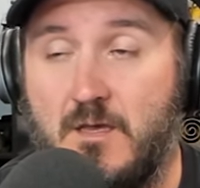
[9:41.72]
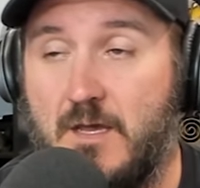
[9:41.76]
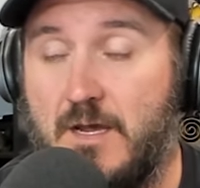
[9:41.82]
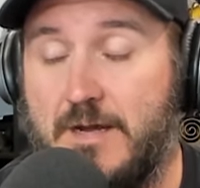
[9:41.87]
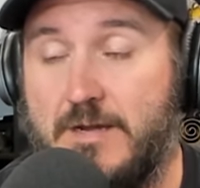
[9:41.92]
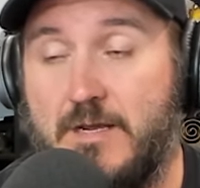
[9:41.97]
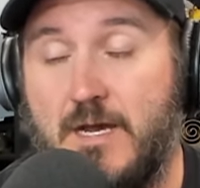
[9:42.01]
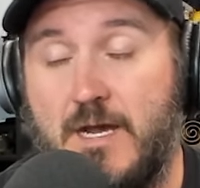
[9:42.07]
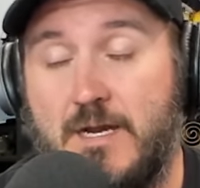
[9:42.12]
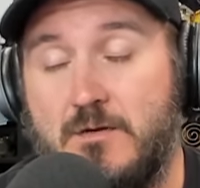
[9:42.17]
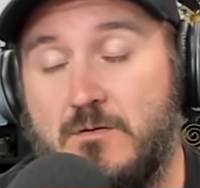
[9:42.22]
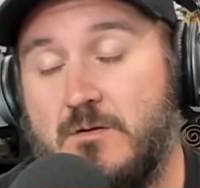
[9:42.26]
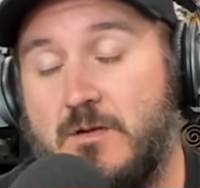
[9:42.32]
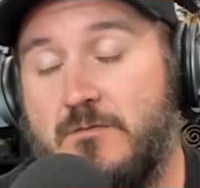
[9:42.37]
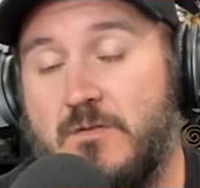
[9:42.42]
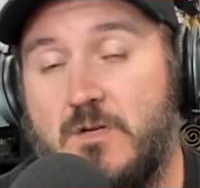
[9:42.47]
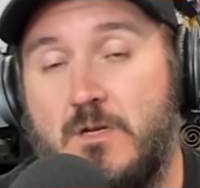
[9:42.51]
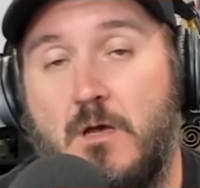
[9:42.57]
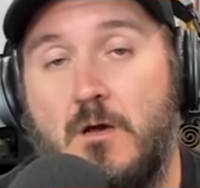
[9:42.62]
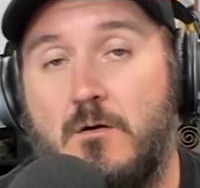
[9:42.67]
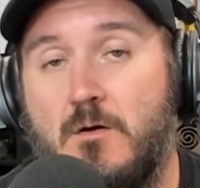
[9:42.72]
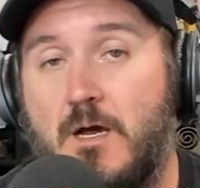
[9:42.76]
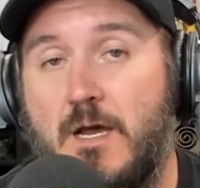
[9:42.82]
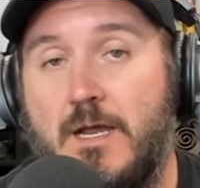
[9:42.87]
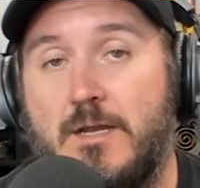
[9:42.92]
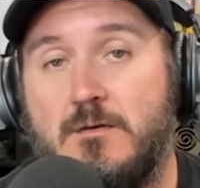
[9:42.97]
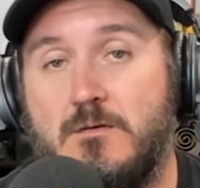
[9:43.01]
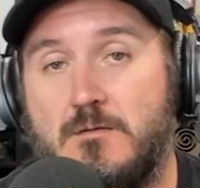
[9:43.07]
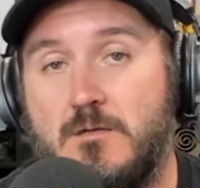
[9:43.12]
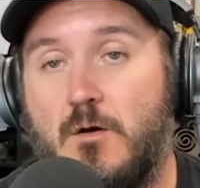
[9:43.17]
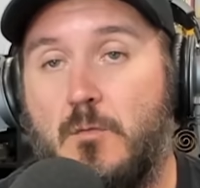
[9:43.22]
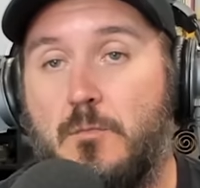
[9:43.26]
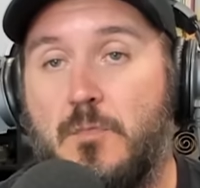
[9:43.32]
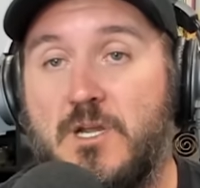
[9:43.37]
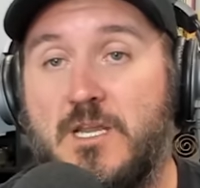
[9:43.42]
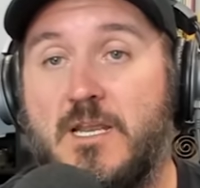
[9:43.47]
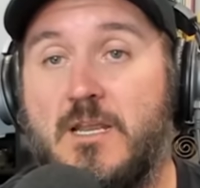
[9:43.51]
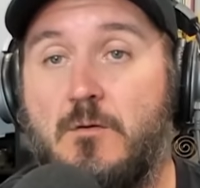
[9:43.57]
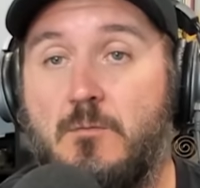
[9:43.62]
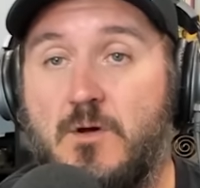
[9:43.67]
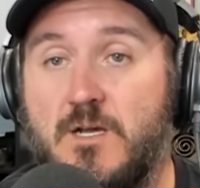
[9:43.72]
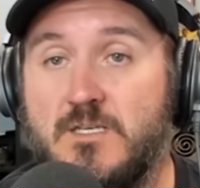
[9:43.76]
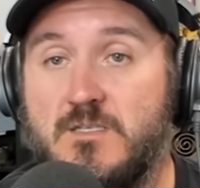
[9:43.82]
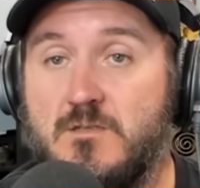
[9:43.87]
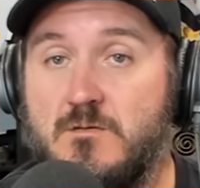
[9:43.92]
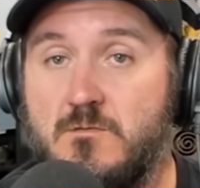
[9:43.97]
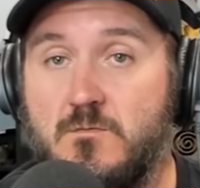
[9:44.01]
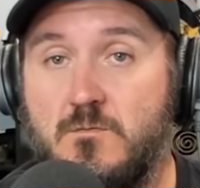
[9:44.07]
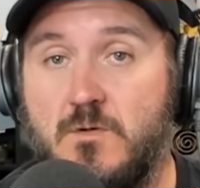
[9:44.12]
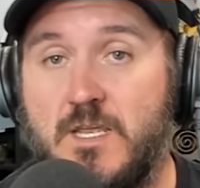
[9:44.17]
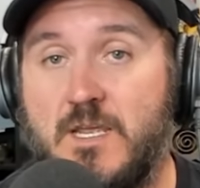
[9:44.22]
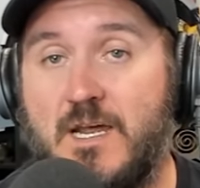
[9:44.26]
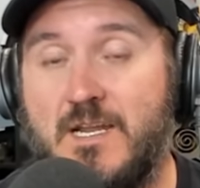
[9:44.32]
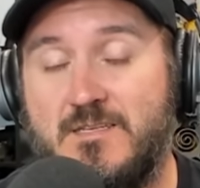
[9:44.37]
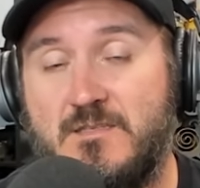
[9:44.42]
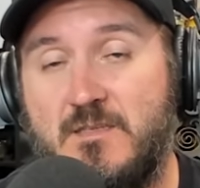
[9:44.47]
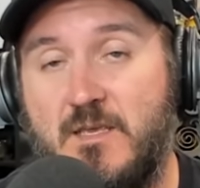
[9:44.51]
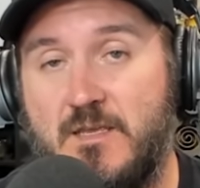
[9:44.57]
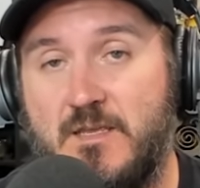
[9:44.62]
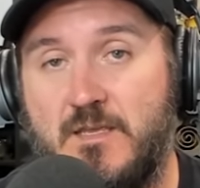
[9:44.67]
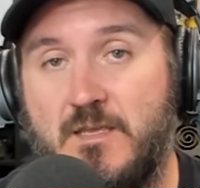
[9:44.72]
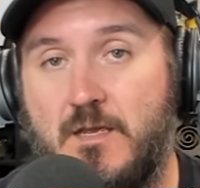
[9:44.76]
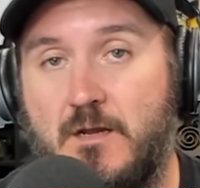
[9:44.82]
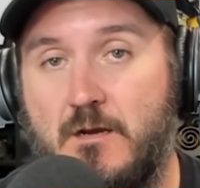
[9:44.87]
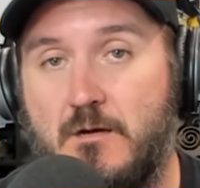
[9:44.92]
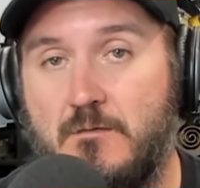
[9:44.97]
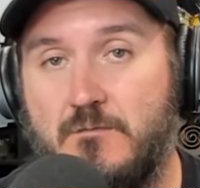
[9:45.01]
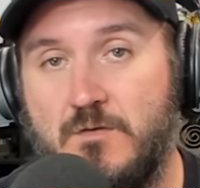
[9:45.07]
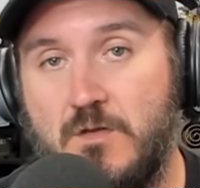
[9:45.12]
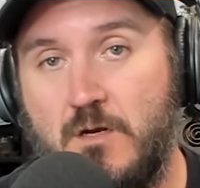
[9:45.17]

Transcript: I, I don't even know. I don't know. But anyways, we got it taken care of.